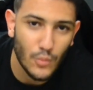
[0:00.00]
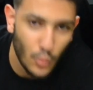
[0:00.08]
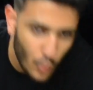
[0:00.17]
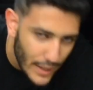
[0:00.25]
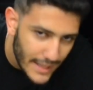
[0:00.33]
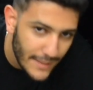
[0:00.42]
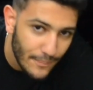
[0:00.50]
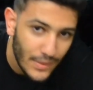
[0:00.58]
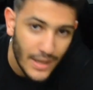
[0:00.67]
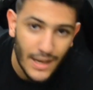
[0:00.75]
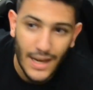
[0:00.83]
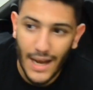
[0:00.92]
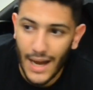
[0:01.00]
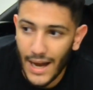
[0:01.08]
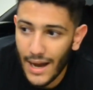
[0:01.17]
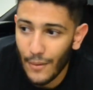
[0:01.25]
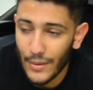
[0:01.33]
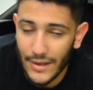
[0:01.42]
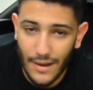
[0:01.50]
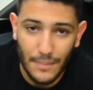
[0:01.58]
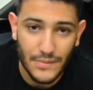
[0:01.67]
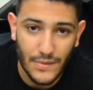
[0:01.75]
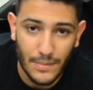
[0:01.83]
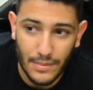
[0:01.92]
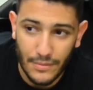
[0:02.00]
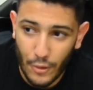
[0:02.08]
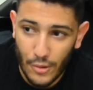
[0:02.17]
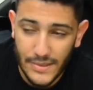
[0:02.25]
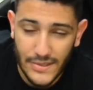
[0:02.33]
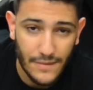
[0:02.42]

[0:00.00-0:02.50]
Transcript: win when it comes to performance.